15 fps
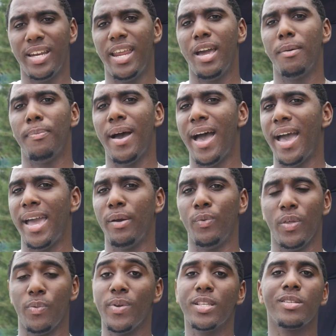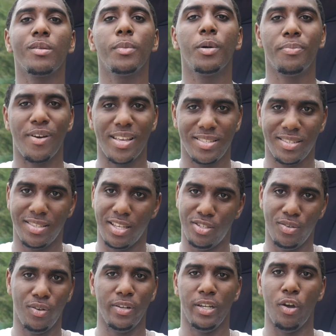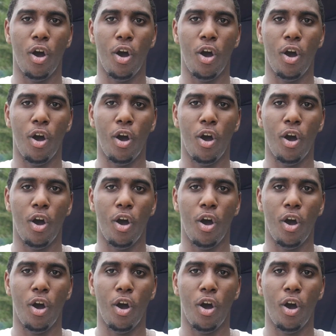nearby with reasonable prices that you